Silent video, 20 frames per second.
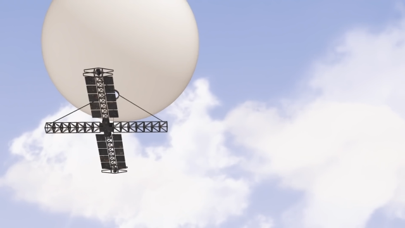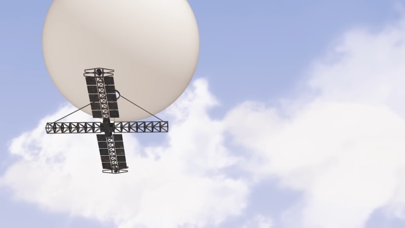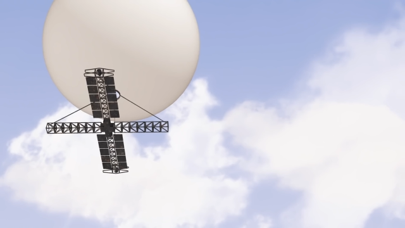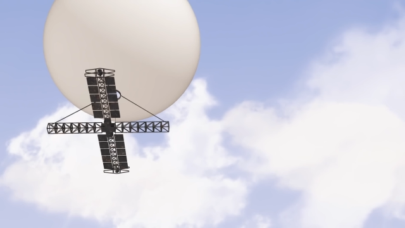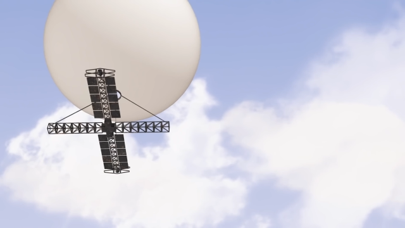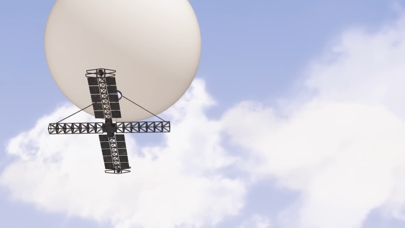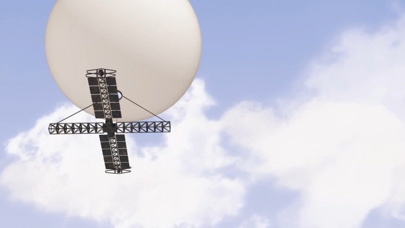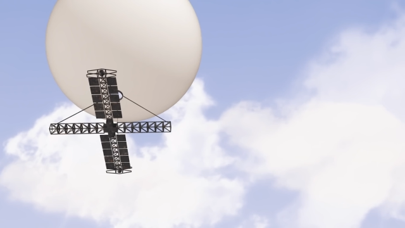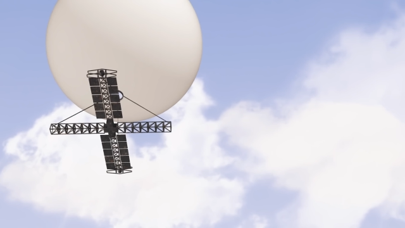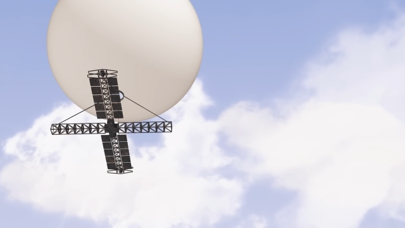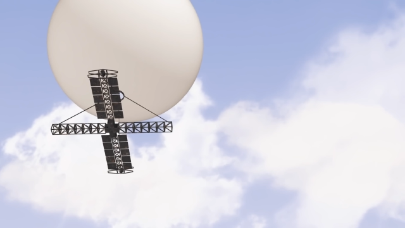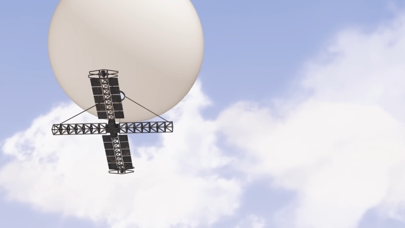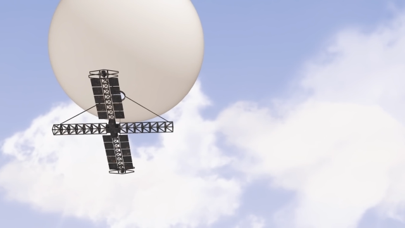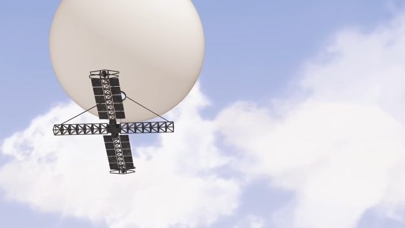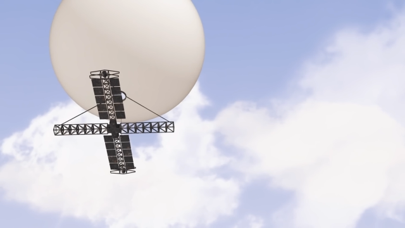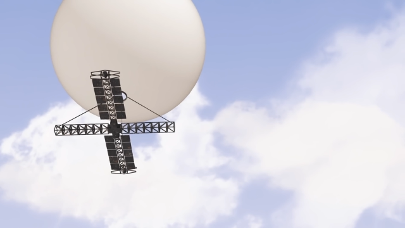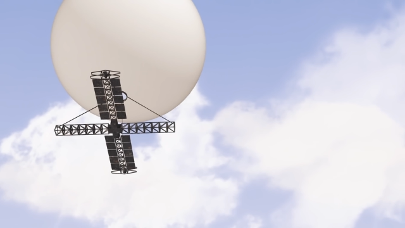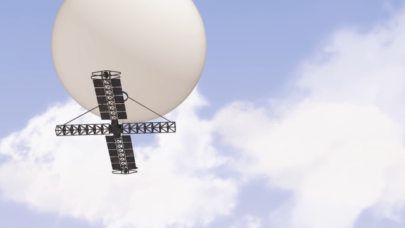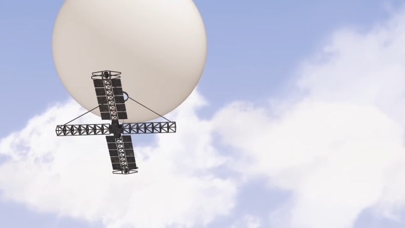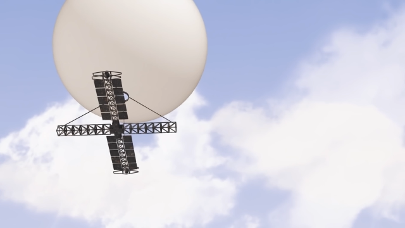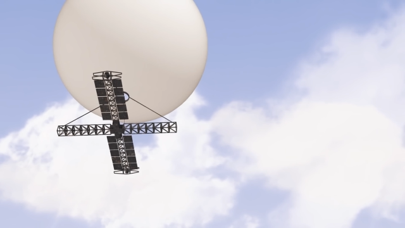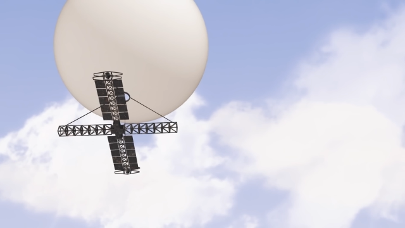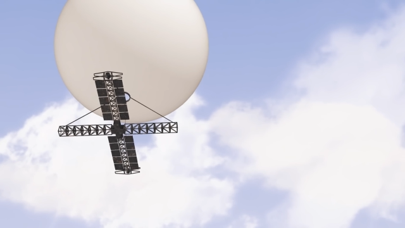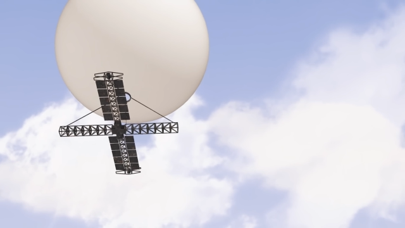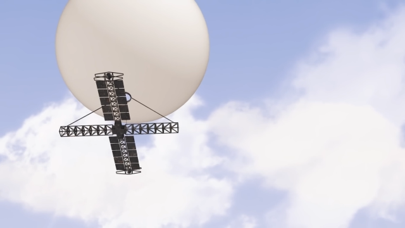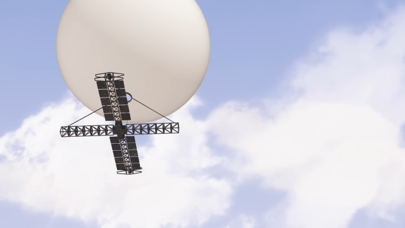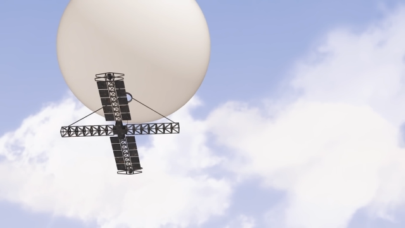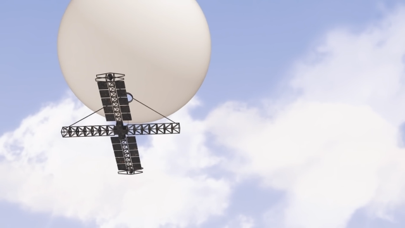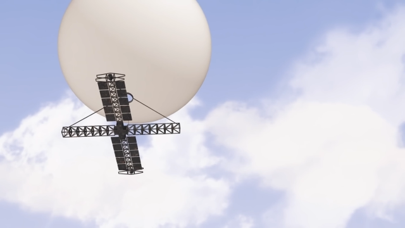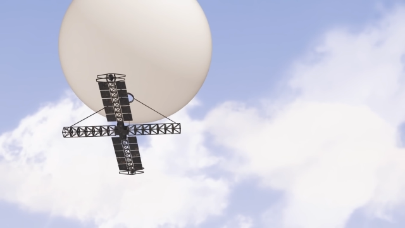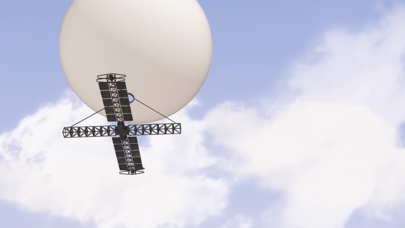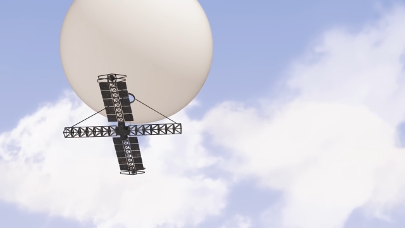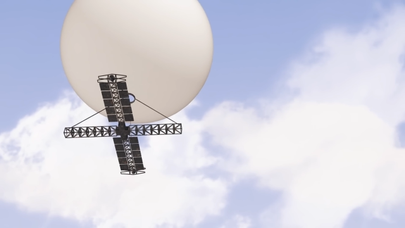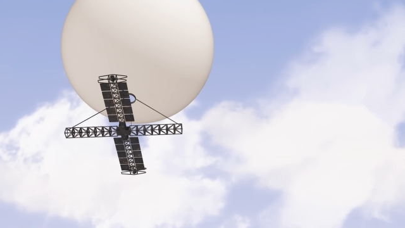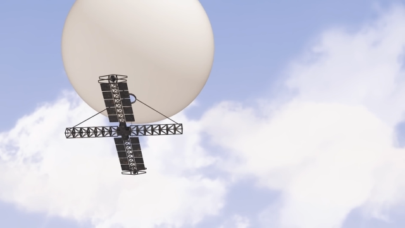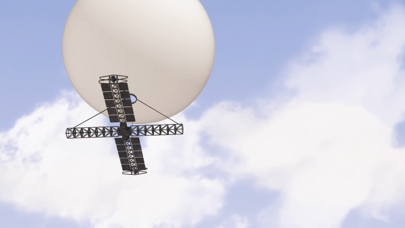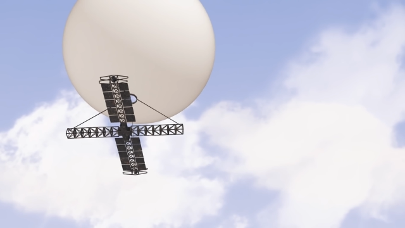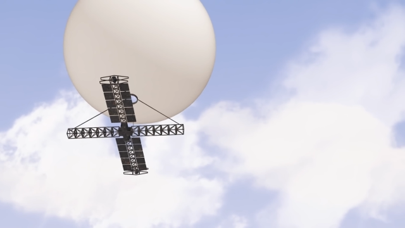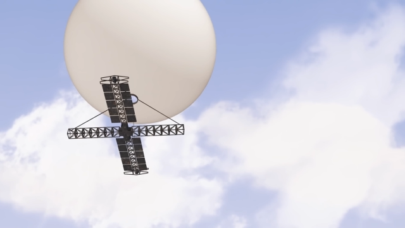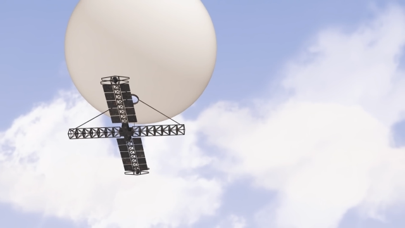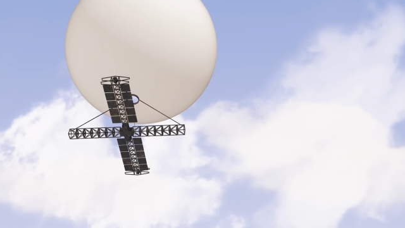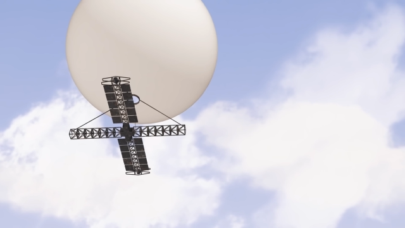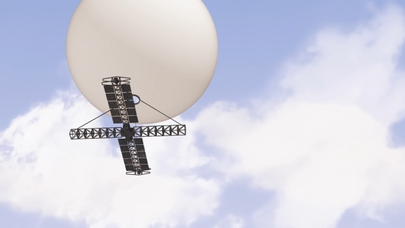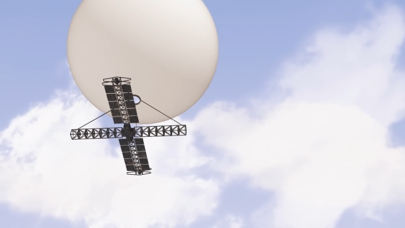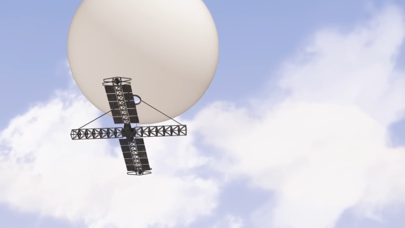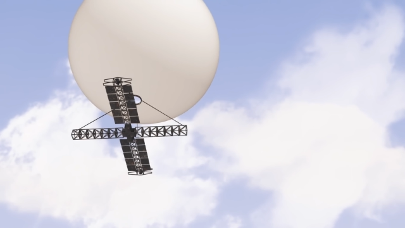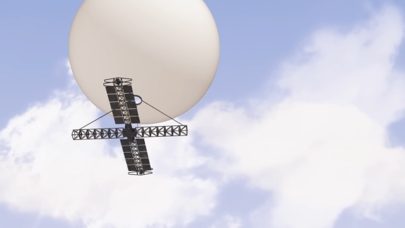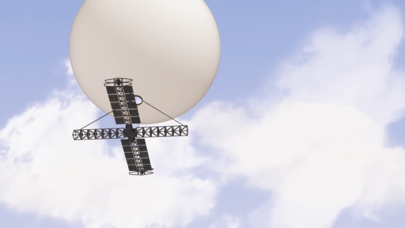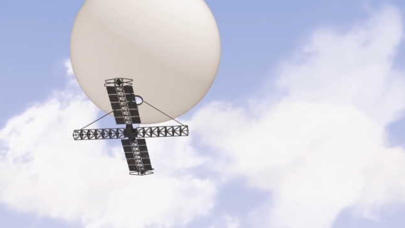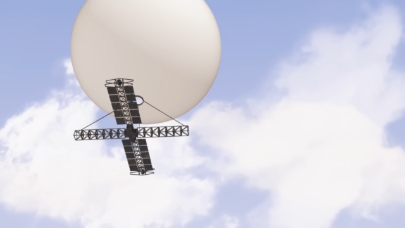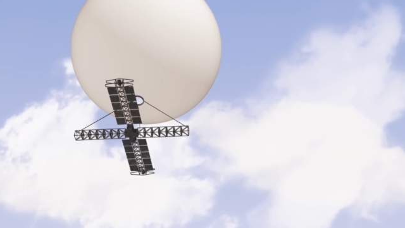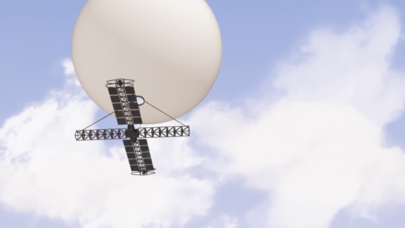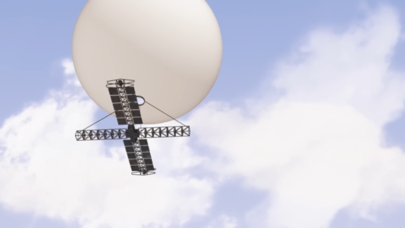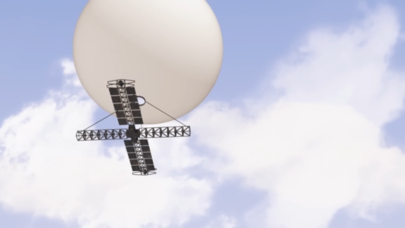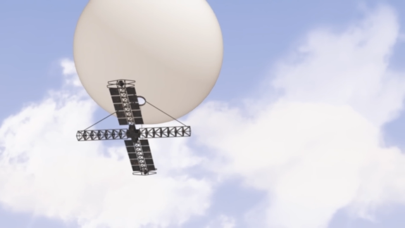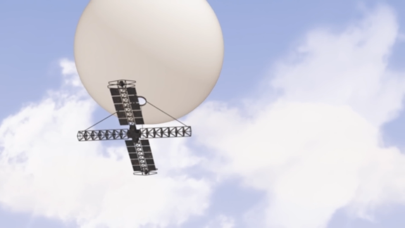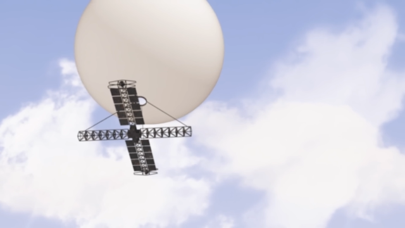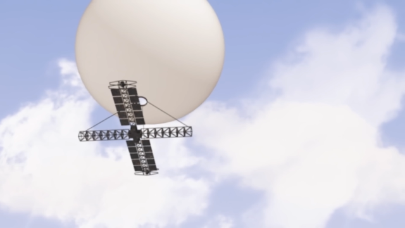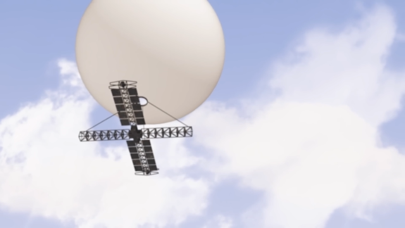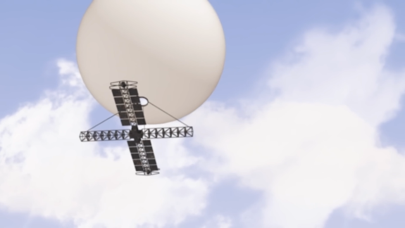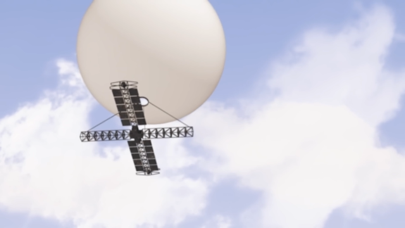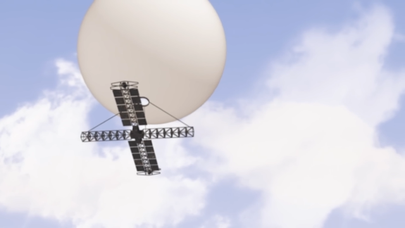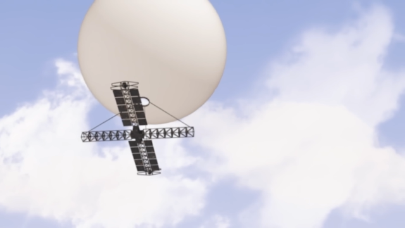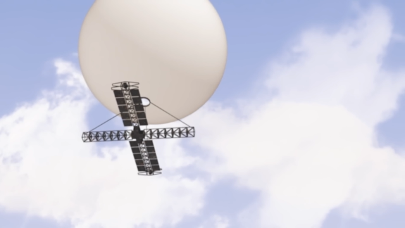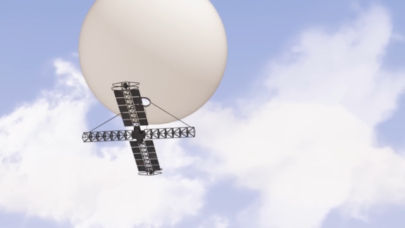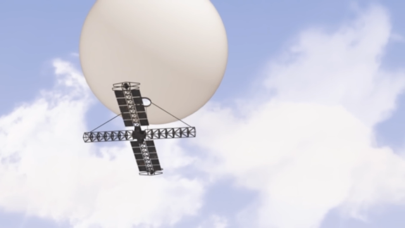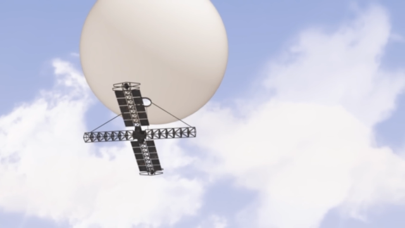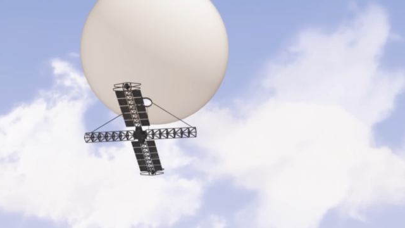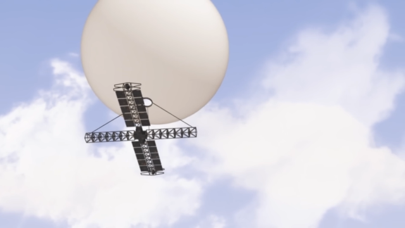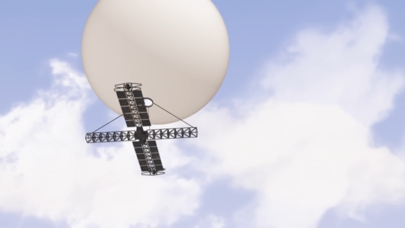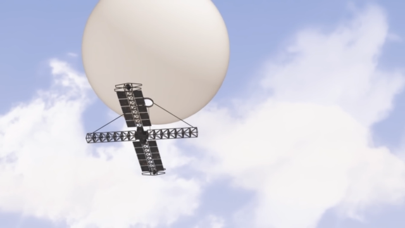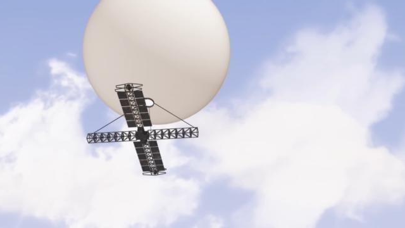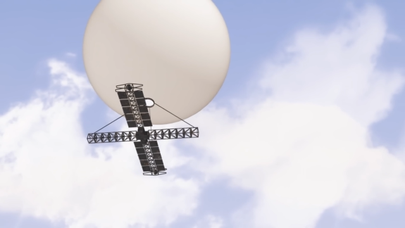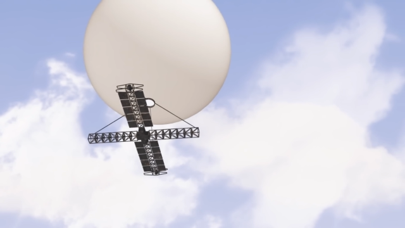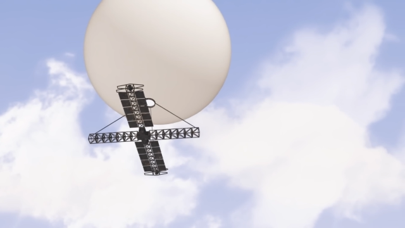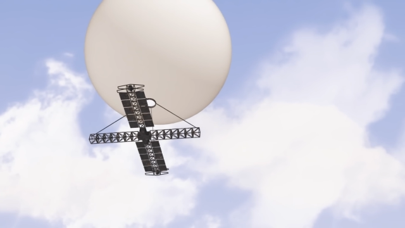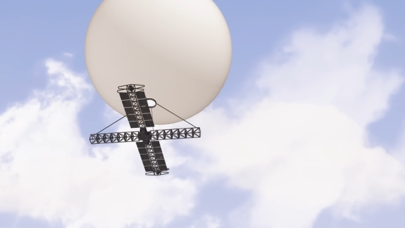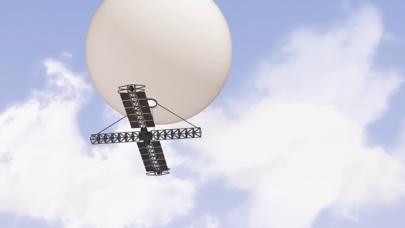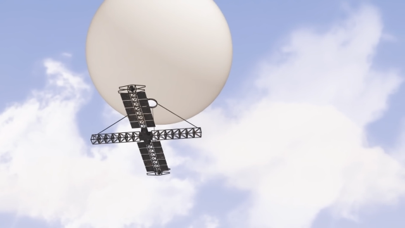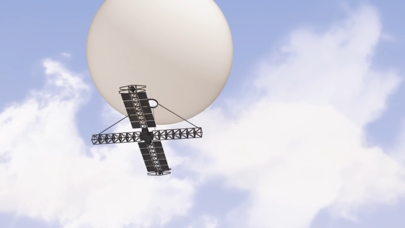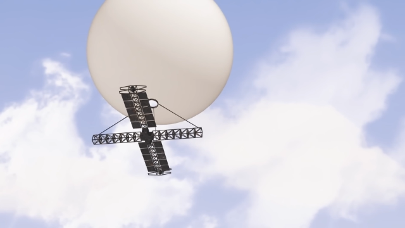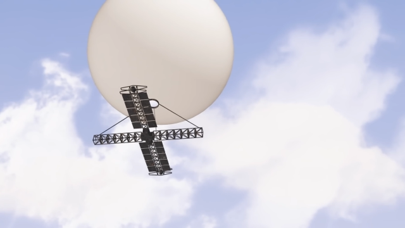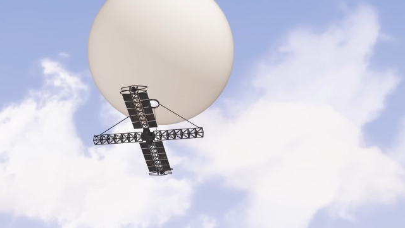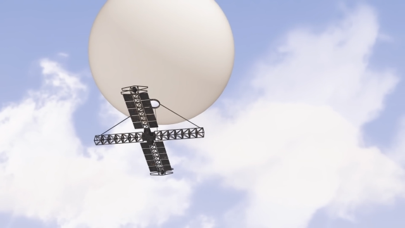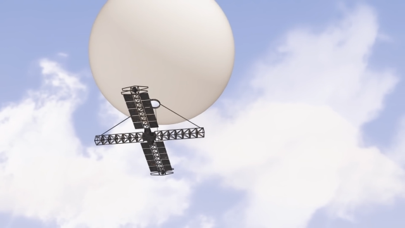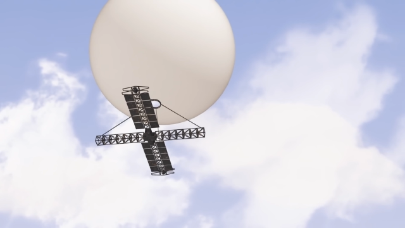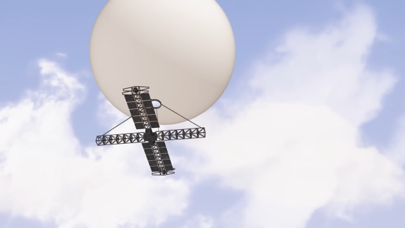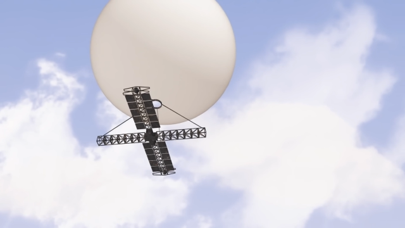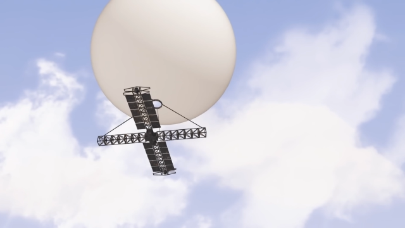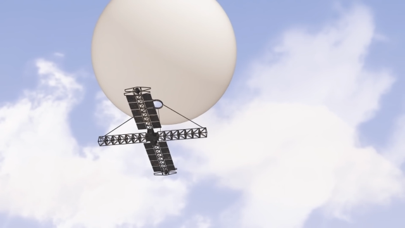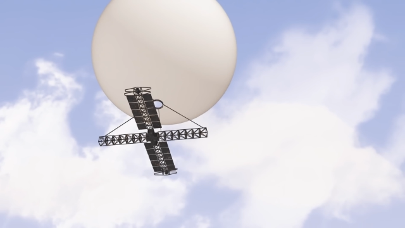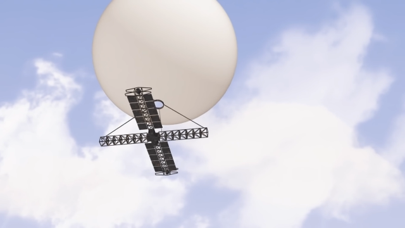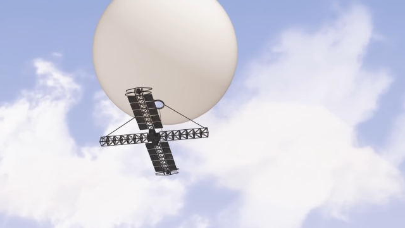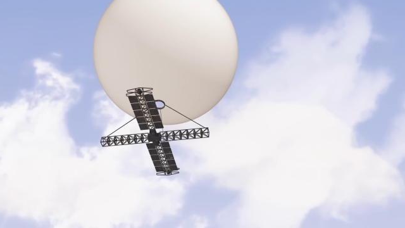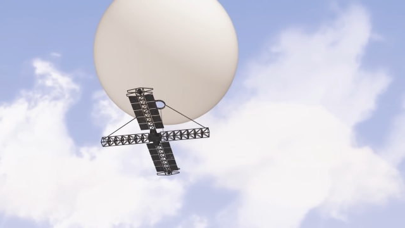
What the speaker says: Nobody's mouth can be seen.